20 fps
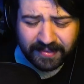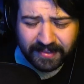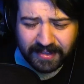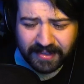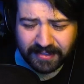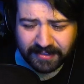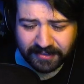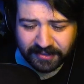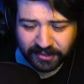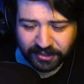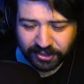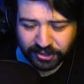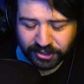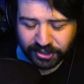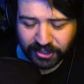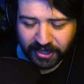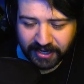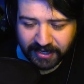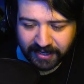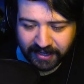He's just
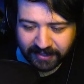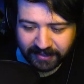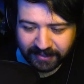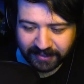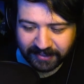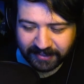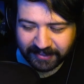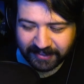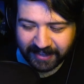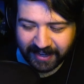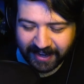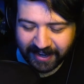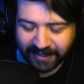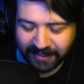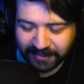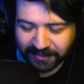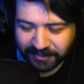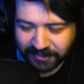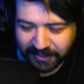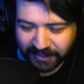shaking the can
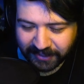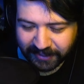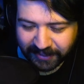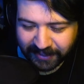of chili.